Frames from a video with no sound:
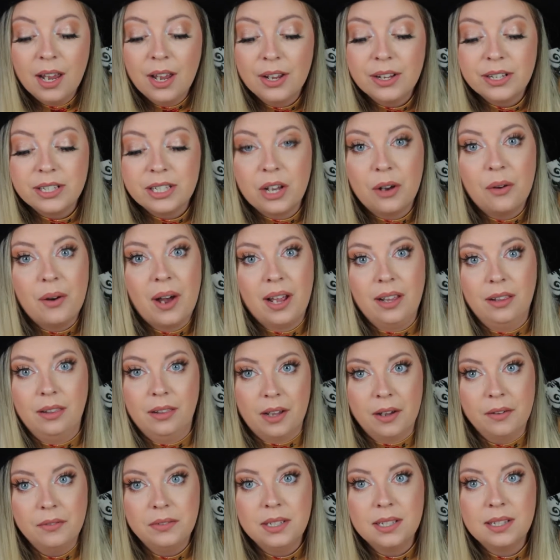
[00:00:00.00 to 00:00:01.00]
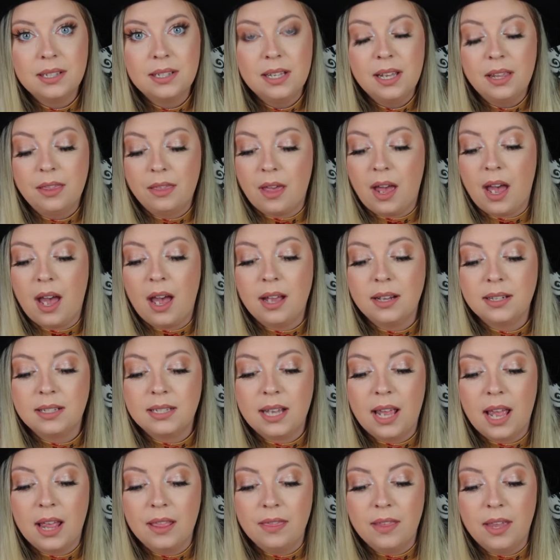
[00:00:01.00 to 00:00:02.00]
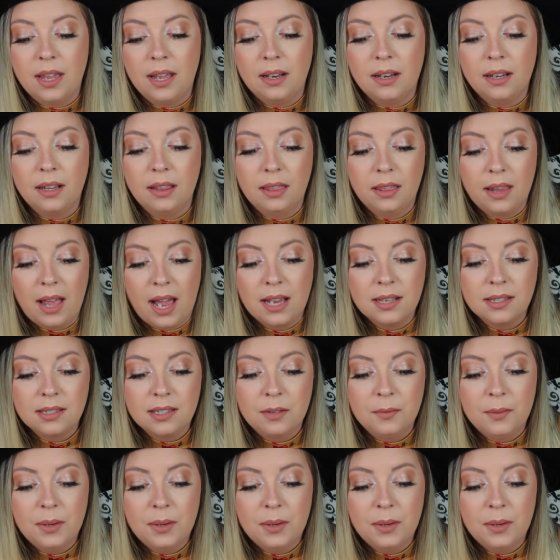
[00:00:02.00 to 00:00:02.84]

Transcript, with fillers: So I love to see that. And then lastly,